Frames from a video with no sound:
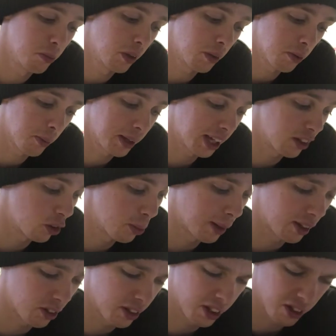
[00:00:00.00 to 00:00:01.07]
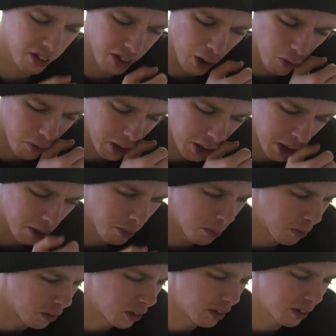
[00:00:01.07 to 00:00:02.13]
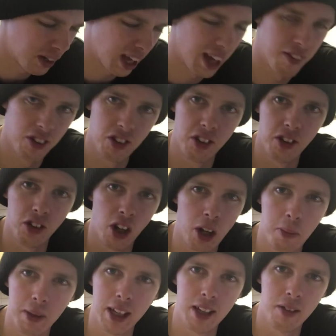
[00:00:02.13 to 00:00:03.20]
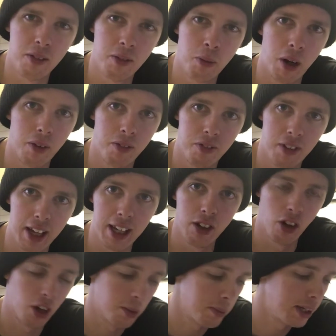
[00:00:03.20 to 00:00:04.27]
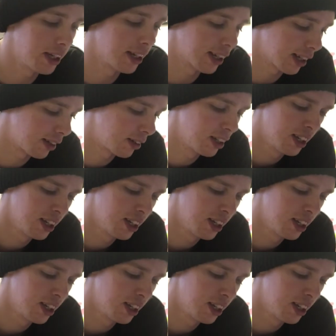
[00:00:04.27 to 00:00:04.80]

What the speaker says: I'll probably get two bags of this over the getting this doner meat, well, fake doner meat again.